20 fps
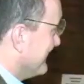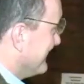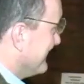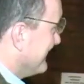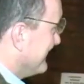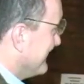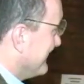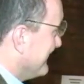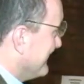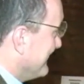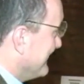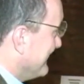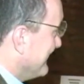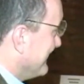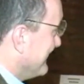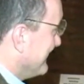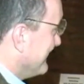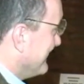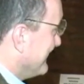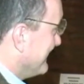
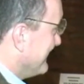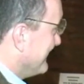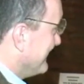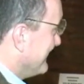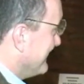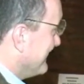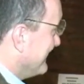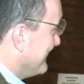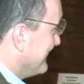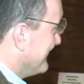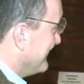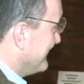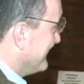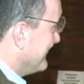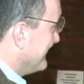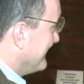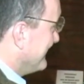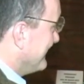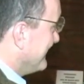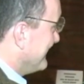
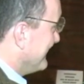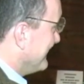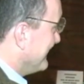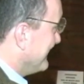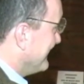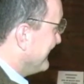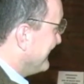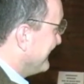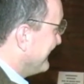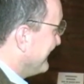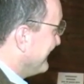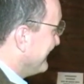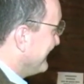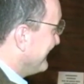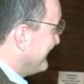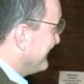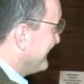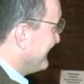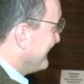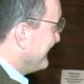
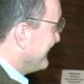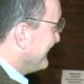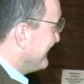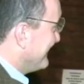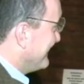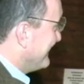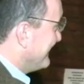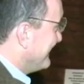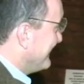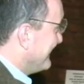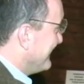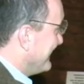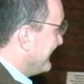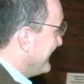The person shown says nothing.